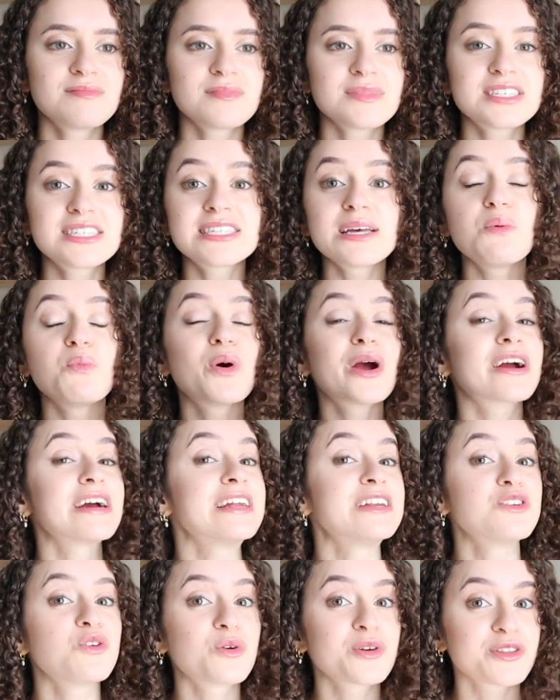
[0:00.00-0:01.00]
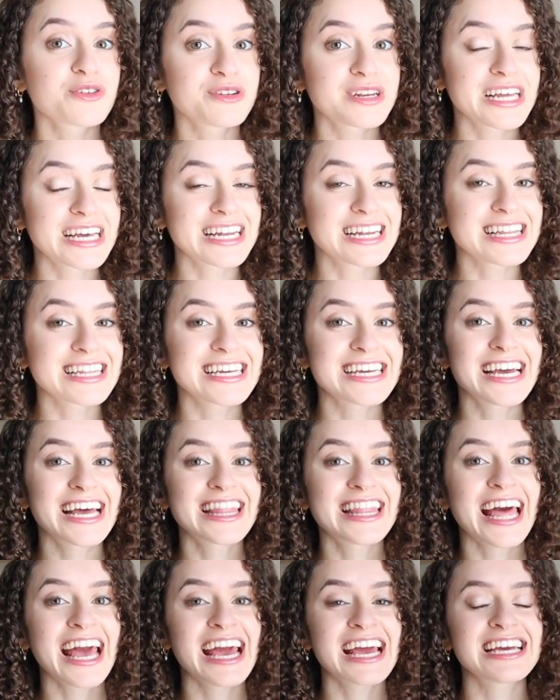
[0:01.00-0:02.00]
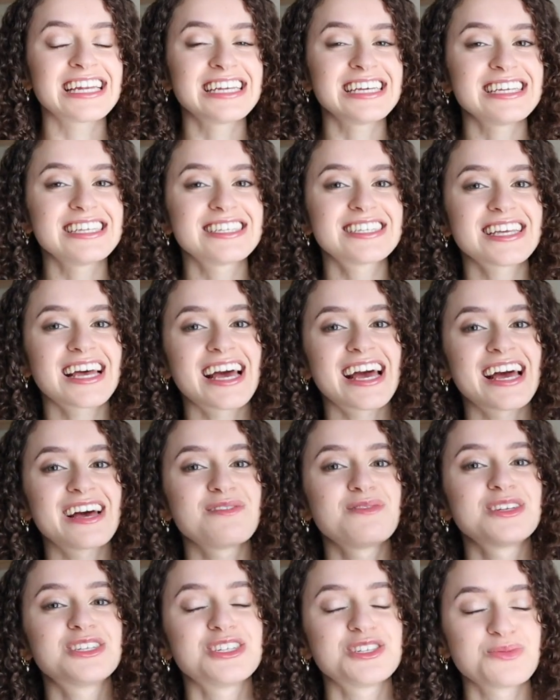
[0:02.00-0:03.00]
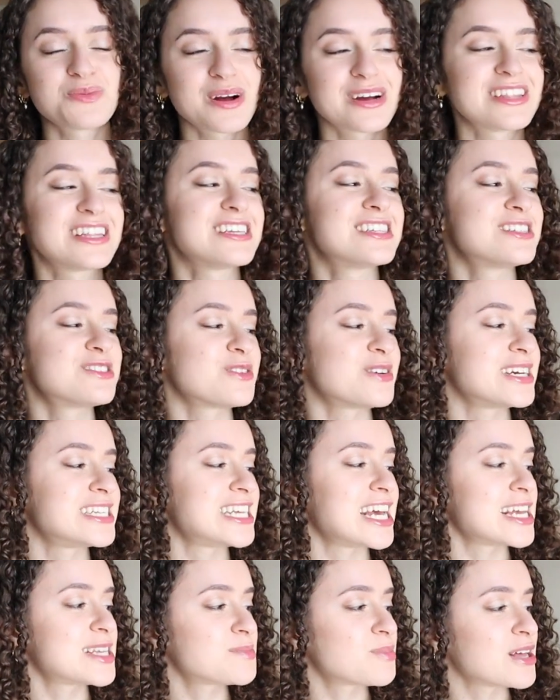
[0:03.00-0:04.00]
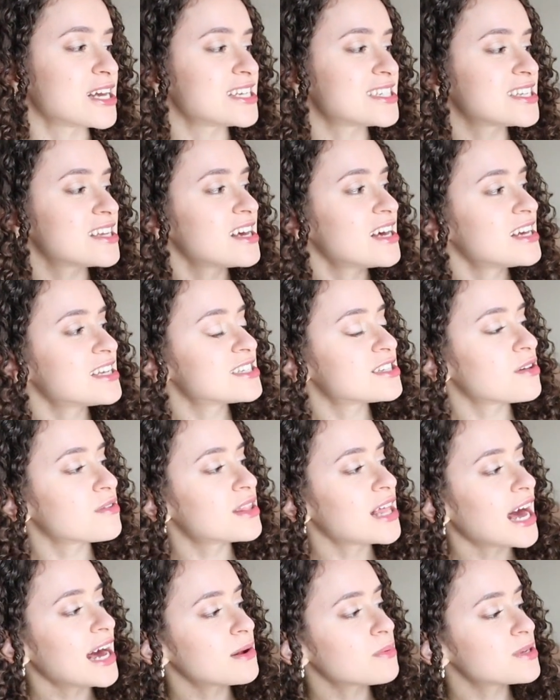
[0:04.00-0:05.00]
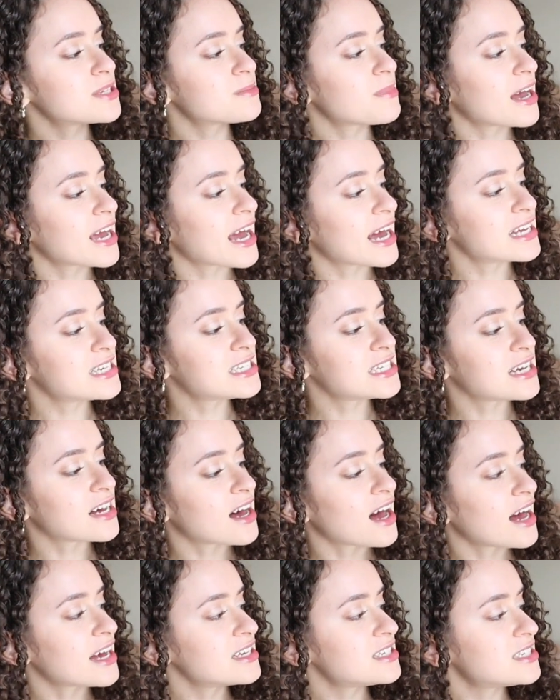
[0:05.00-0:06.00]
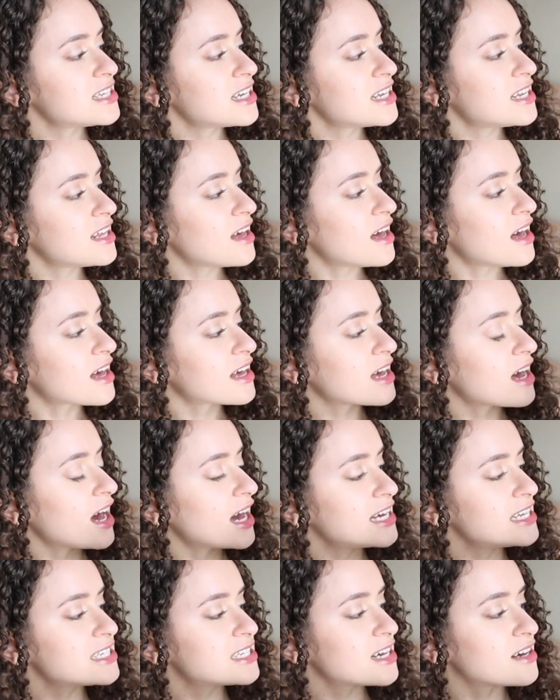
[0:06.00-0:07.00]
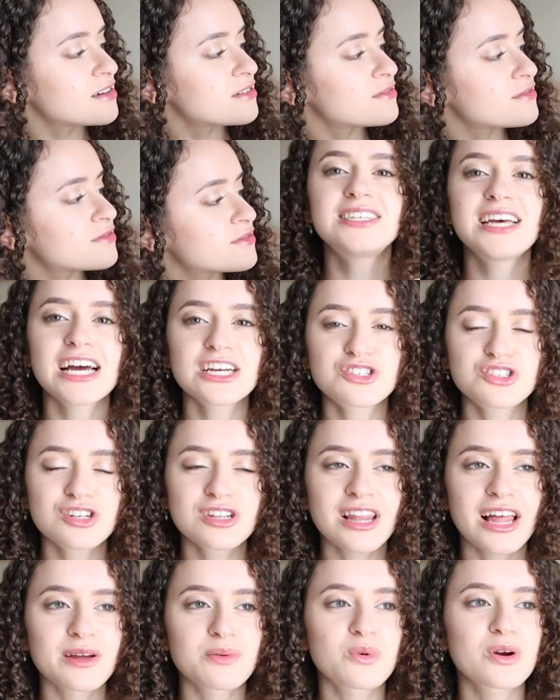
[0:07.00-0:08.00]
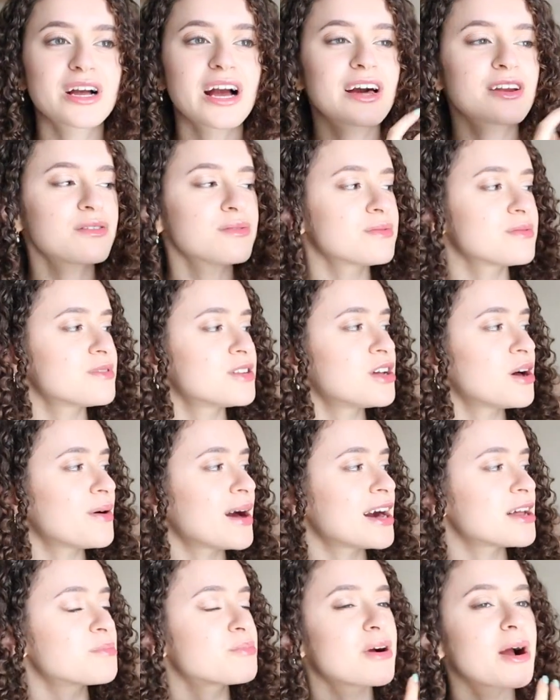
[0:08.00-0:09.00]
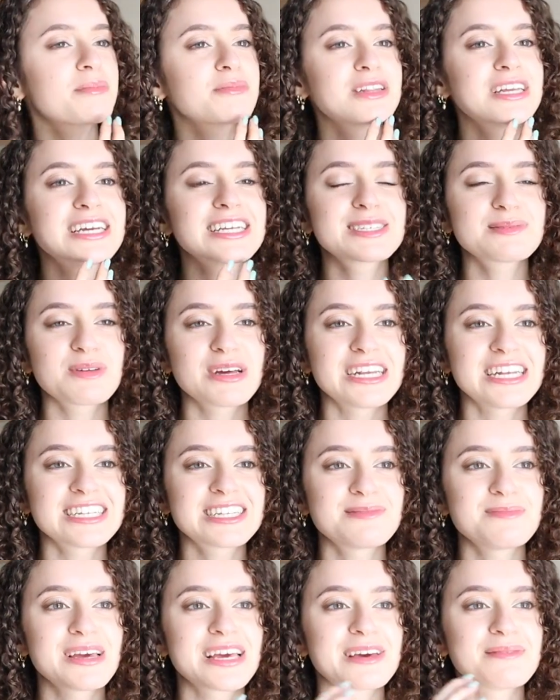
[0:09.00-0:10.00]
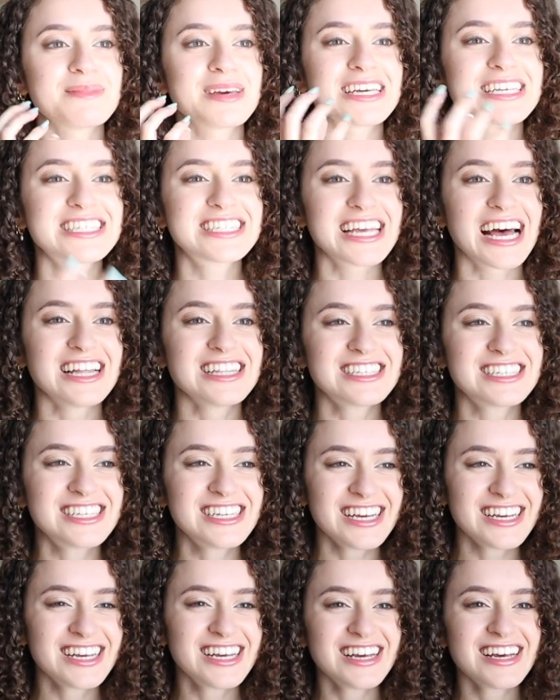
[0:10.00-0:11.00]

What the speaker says: somewhere in northern Italy in the 80s, which is where this story takes place. So that was my idea. I did a kind of textured line work. I don't know how to properly explain it to make it make sense.